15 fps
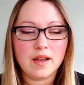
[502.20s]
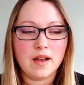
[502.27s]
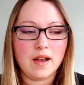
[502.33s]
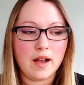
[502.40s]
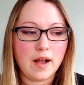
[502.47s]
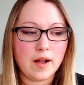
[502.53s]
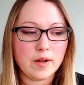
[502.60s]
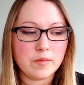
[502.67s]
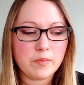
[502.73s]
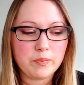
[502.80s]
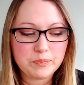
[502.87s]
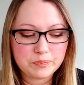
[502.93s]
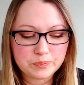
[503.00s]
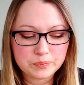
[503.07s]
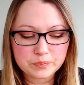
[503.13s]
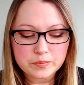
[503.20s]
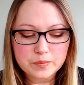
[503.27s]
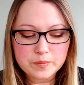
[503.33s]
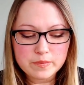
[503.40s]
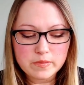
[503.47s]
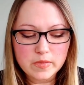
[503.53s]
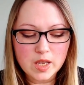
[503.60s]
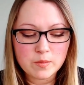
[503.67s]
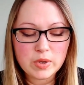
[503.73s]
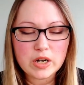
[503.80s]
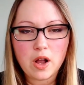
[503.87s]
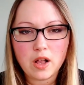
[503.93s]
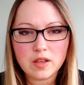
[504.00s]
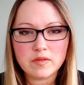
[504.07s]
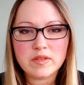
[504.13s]
But
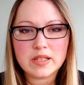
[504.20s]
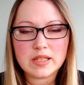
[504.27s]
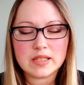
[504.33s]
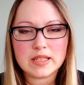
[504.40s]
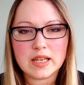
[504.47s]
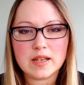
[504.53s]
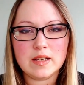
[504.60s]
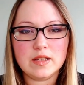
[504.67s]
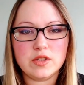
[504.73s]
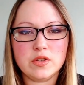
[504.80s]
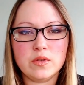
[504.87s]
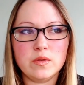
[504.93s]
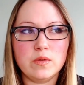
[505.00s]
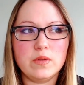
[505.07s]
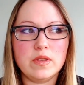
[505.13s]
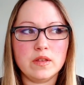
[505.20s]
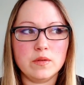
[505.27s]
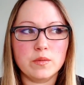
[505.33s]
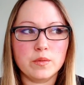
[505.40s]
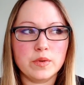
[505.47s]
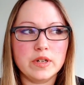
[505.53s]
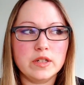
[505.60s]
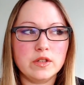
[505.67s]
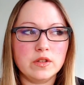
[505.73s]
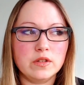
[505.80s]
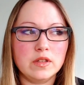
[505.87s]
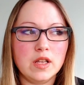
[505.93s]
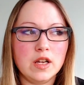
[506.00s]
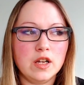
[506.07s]
all of this is getting to the real